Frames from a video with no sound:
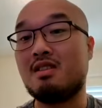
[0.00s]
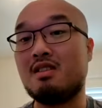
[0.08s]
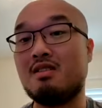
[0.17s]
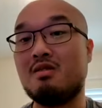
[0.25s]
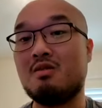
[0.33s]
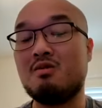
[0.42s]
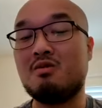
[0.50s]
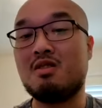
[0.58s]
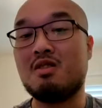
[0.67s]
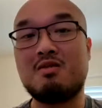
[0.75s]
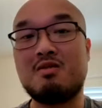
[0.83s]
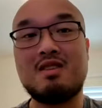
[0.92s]
you
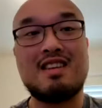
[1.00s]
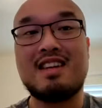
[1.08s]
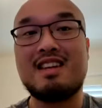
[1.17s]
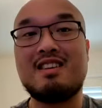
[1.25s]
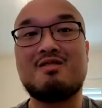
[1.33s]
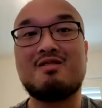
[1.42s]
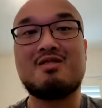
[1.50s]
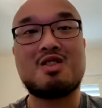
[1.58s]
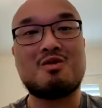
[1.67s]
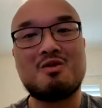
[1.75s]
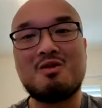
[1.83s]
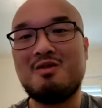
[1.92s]
do it and you're
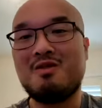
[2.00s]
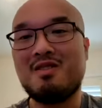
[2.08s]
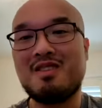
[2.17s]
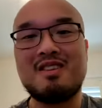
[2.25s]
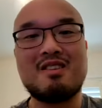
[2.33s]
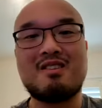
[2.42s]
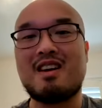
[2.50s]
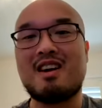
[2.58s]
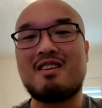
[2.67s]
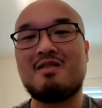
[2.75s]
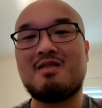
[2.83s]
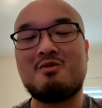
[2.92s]
through, you're
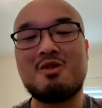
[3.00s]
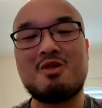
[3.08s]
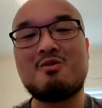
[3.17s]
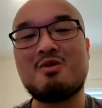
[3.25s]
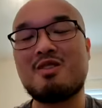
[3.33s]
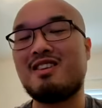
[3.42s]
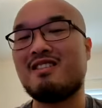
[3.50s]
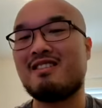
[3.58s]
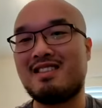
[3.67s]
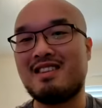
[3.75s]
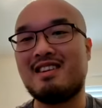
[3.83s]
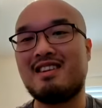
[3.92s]
out of the woodwork, you're
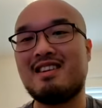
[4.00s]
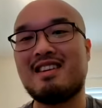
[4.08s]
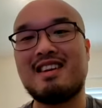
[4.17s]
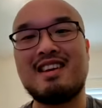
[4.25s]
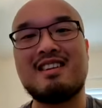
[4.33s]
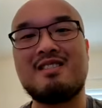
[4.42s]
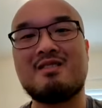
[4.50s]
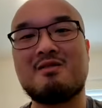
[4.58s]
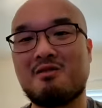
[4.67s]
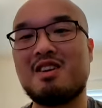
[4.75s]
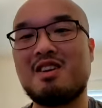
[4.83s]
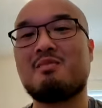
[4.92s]
done, and you're
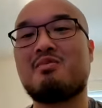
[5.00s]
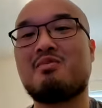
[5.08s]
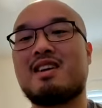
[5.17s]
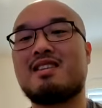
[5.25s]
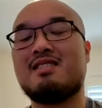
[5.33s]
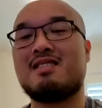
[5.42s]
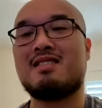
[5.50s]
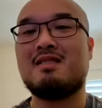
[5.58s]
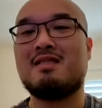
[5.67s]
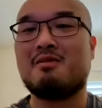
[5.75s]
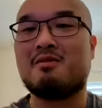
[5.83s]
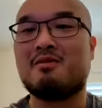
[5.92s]
free to practice the
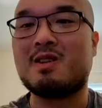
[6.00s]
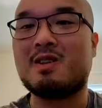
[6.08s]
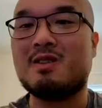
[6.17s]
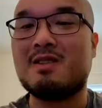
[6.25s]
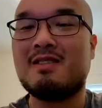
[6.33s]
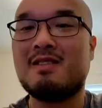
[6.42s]
profession.